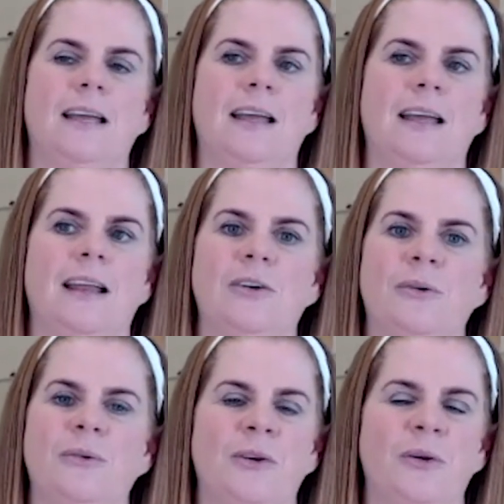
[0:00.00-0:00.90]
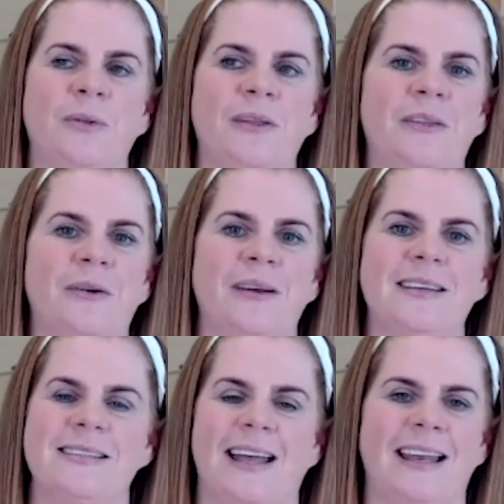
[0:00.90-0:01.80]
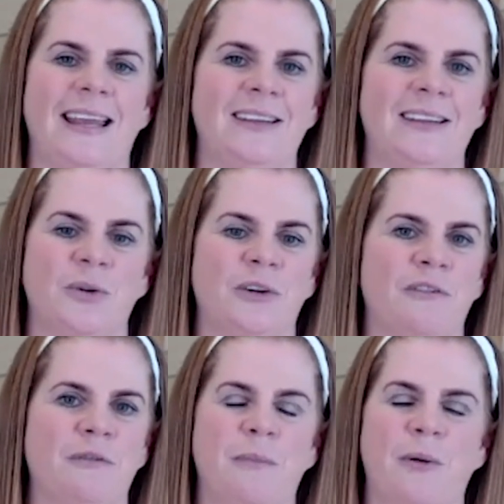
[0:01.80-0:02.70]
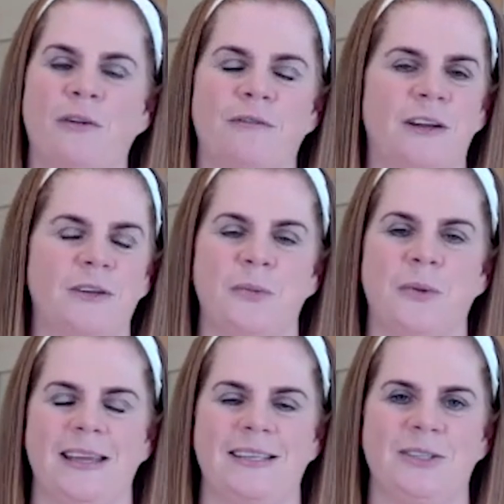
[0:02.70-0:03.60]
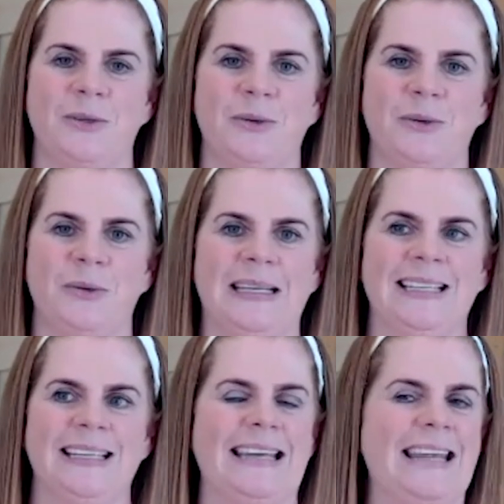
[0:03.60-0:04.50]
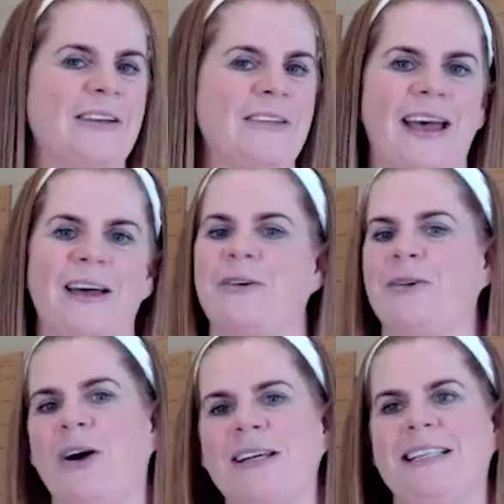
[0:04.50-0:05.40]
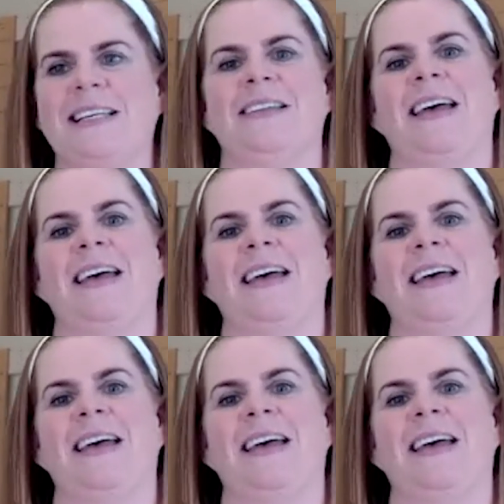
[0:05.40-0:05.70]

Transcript: and I don't know that there is any sort of perfect way to nail that or not nail